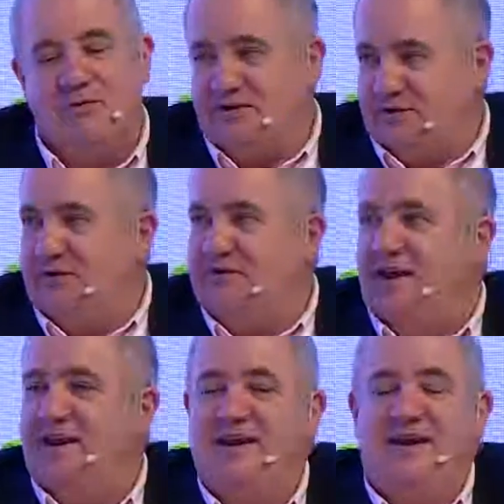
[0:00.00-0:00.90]
what you
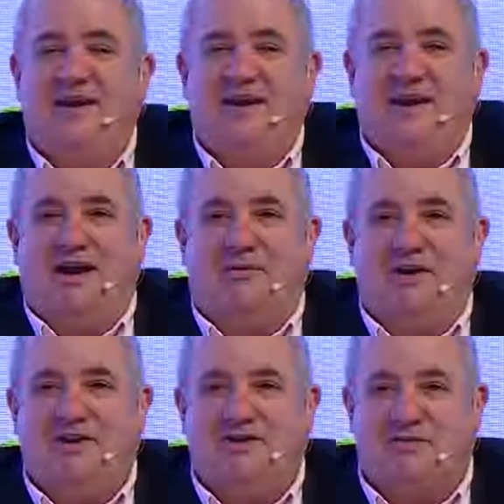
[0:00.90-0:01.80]
say, I
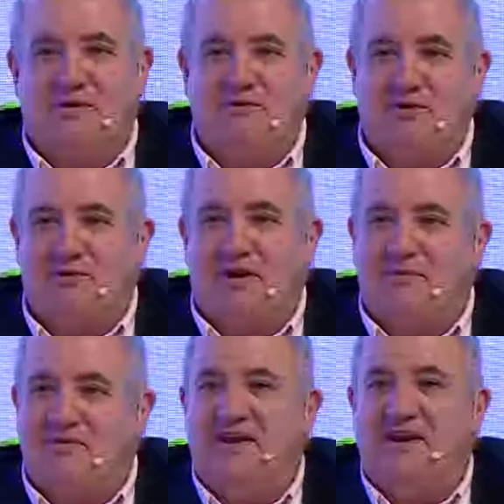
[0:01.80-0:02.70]
really just reinforce what
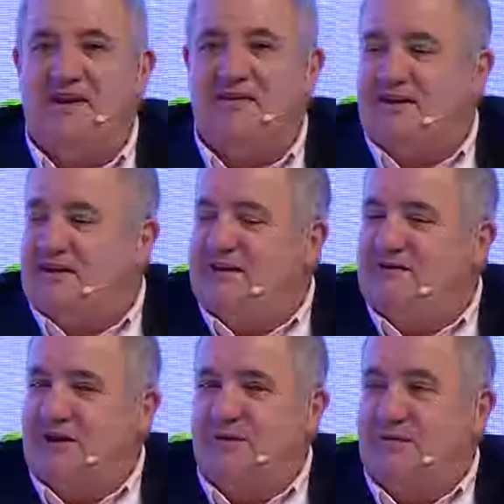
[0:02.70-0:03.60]
I'm thinking is that it is
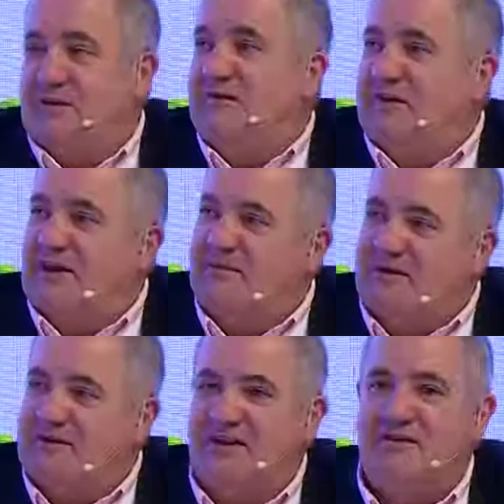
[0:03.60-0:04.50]
very specific,
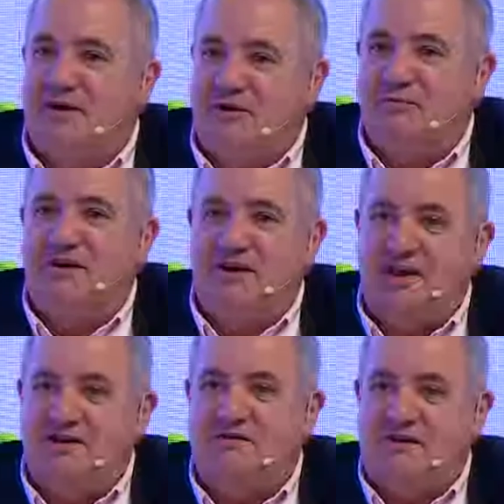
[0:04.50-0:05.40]
because and it's going to be
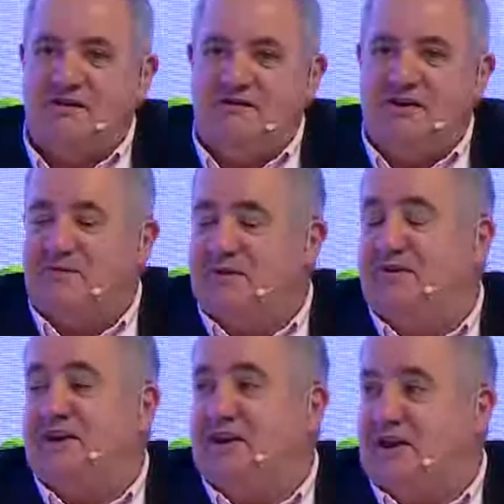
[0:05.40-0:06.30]
each very
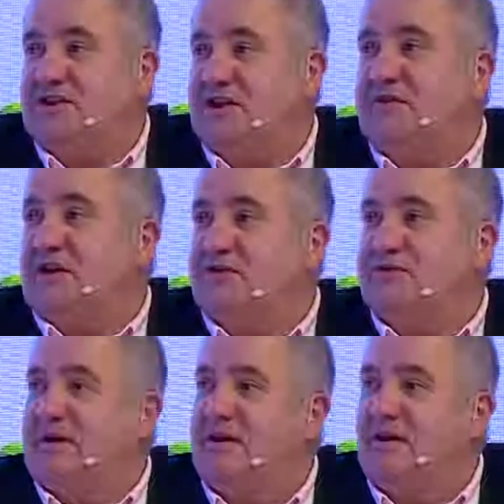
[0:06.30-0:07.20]
specific in each and every
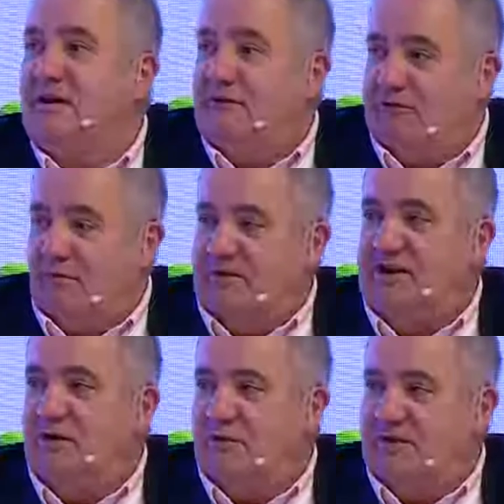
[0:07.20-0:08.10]
country for
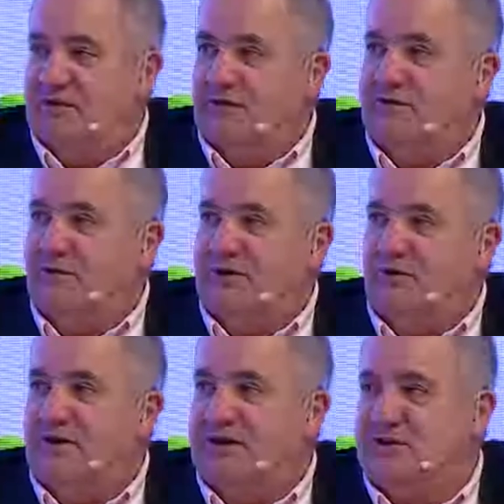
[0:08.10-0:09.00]
medical reasons, the one
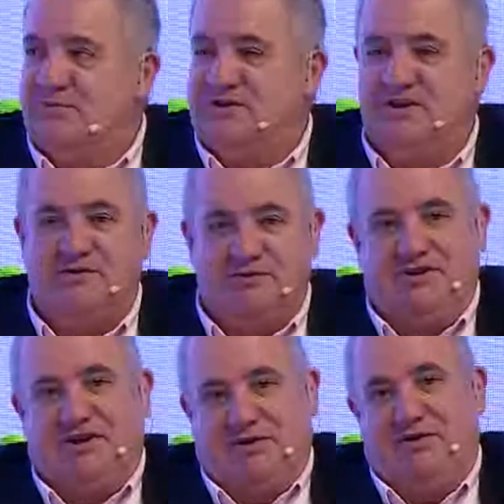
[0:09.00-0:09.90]
you mentioned, which is
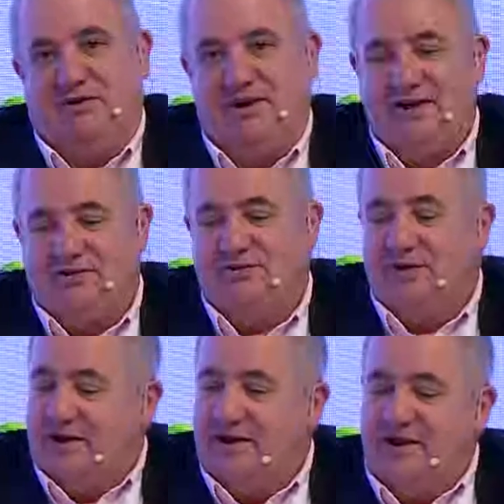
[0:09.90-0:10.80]
which are you know linked
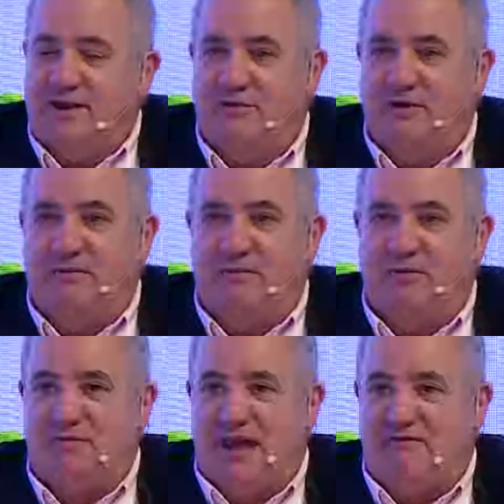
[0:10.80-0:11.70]
to uh, the way
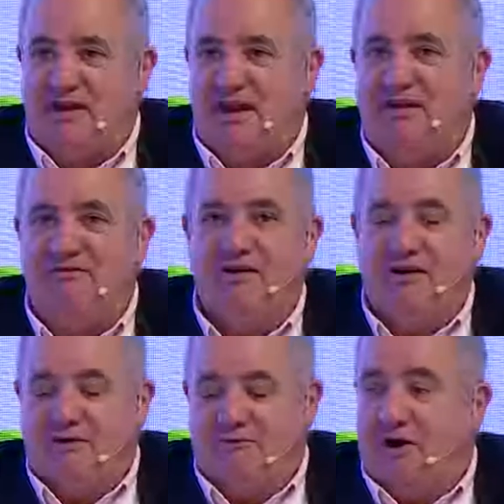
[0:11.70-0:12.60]
people behave and live,
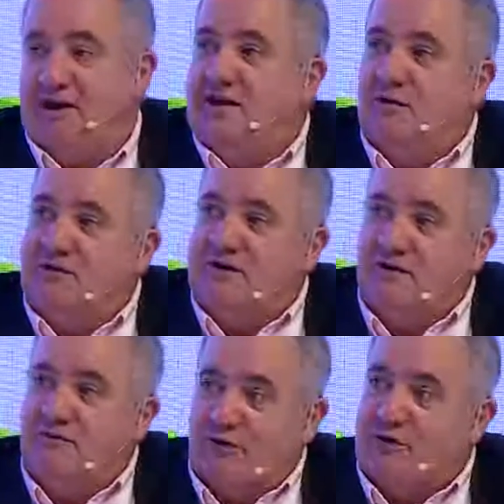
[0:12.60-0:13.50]
for ethical
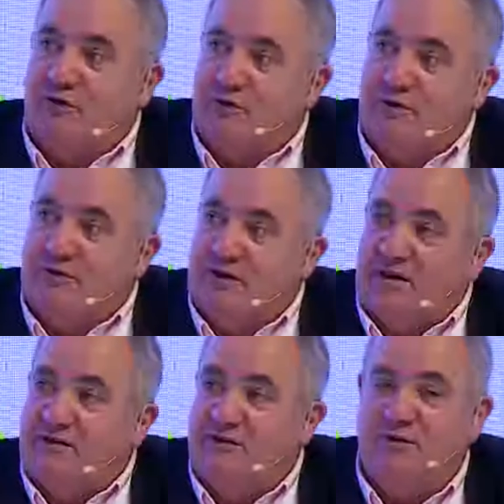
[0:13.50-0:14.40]
reasons, for cultural
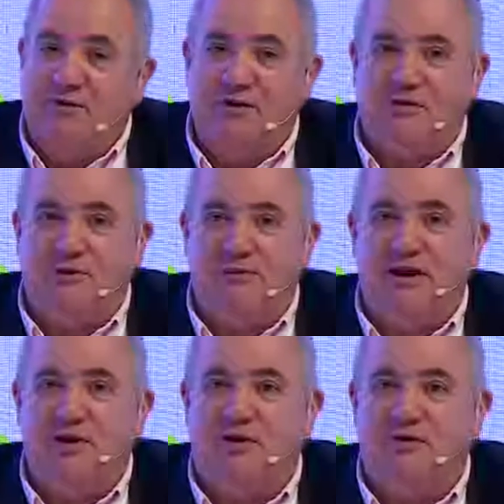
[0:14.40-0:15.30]
reasons, and so on. So there will
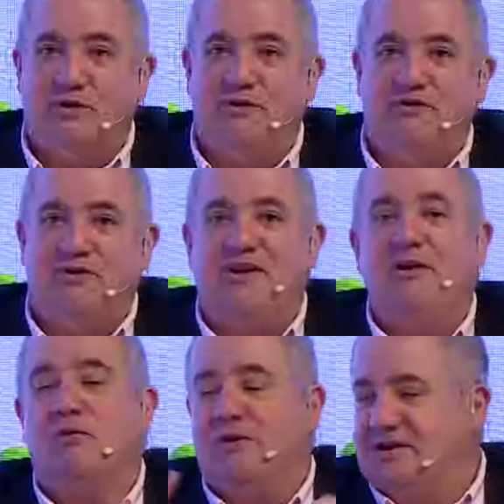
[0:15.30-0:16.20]
be not a, a
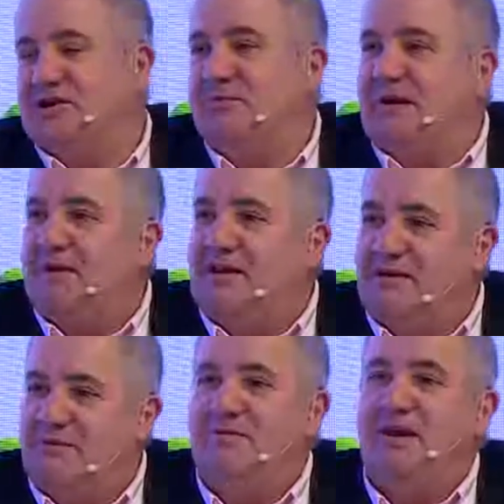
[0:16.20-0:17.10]
single one genomic plan.
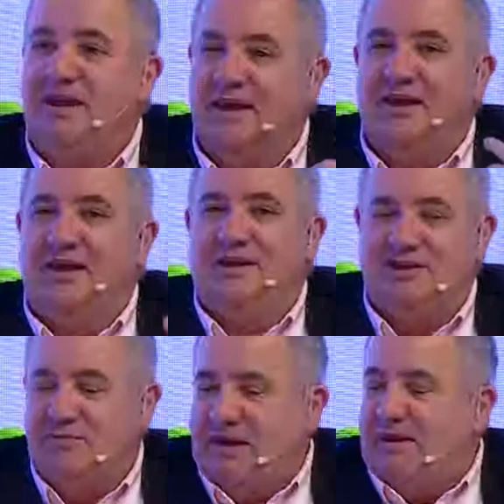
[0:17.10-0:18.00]
There will be
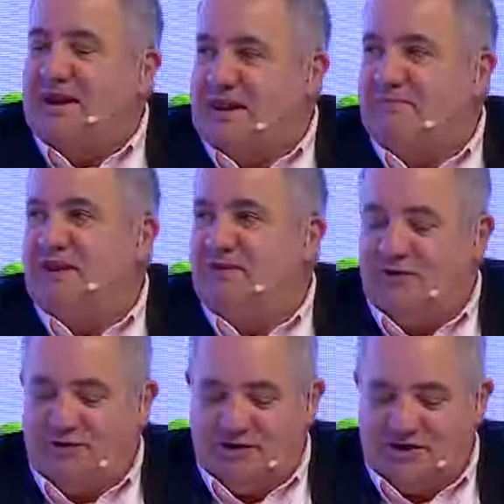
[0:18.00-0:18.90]
genomic plan adapted, you
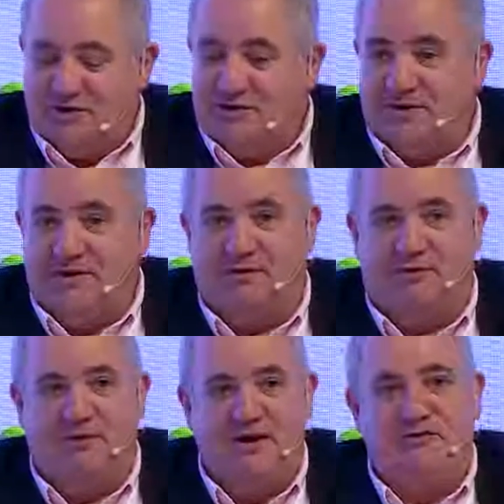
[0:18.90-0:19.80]
know, to each country. So
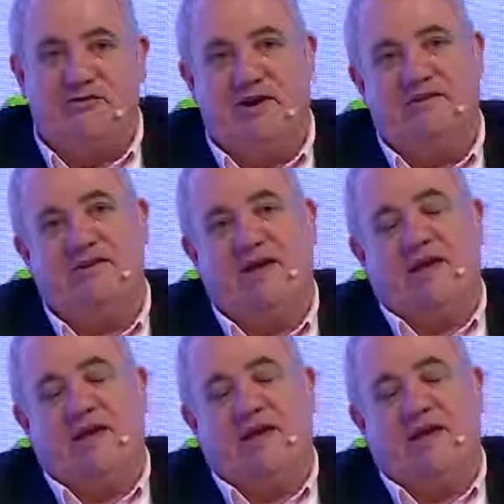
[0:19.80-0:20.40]
the one in France